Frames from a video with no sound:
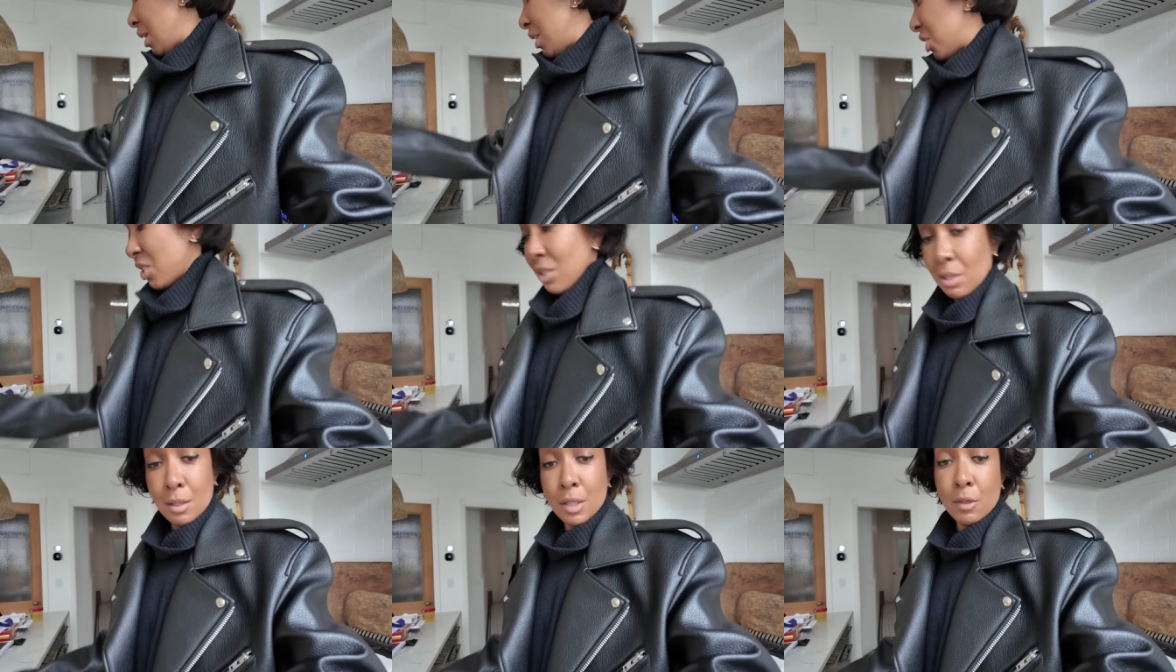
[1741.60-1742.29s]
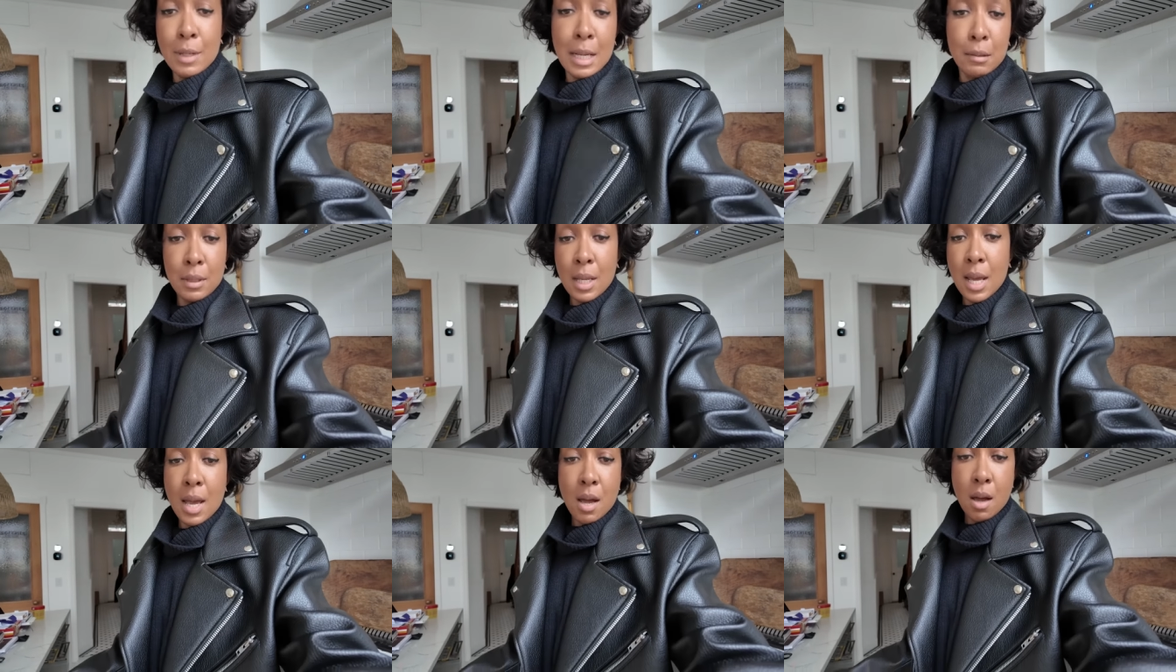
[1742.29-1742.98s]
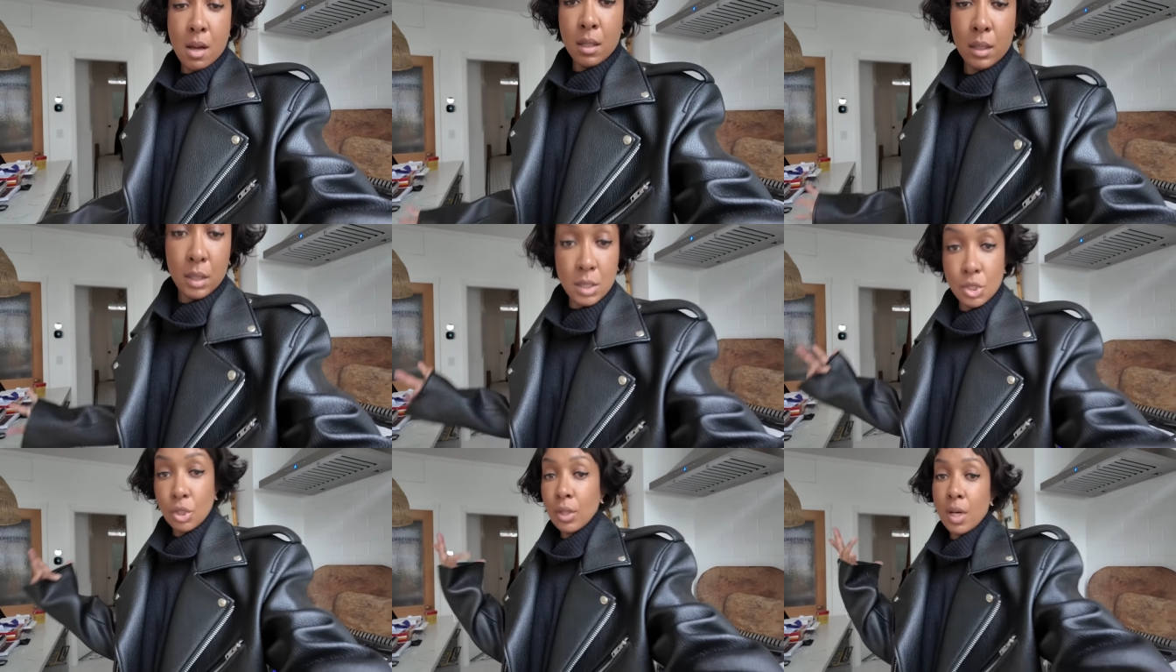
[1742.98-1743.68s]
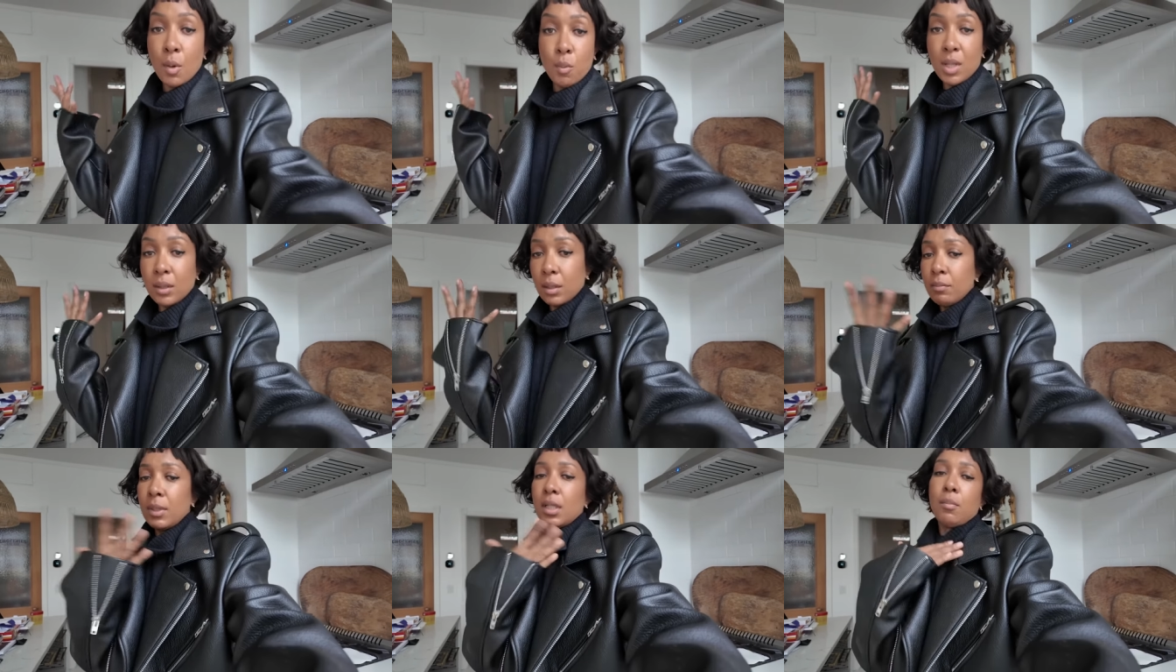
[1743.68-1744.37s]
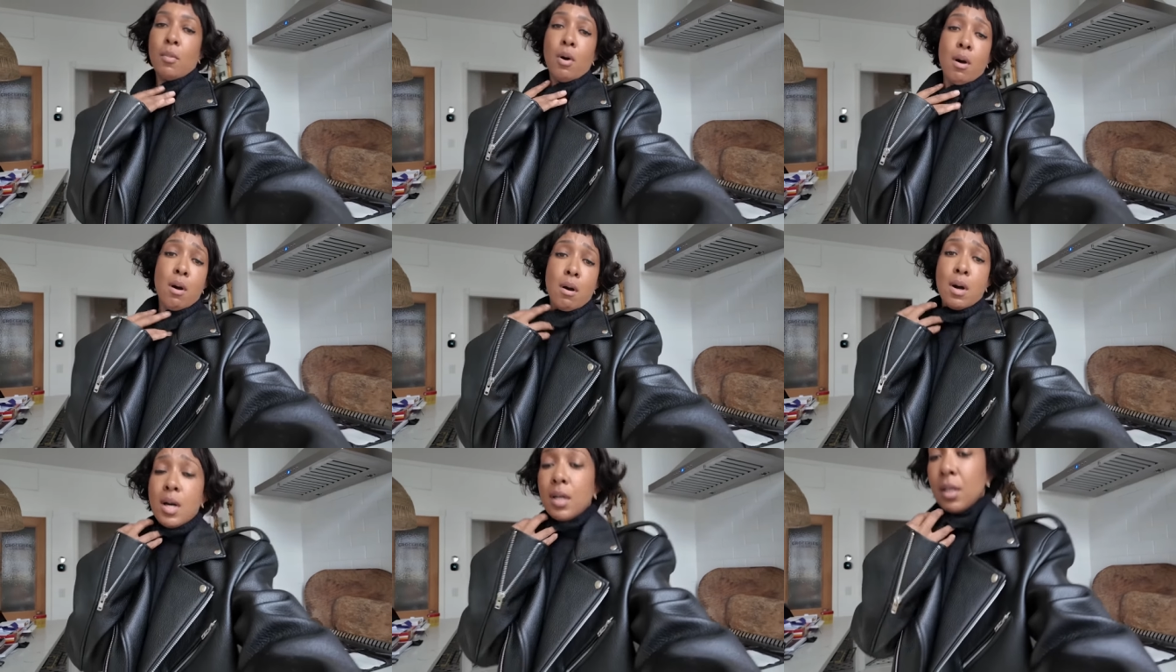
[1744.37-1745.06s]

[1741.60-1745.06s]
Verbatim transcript: Just turn around now, because you're not welcome anymore.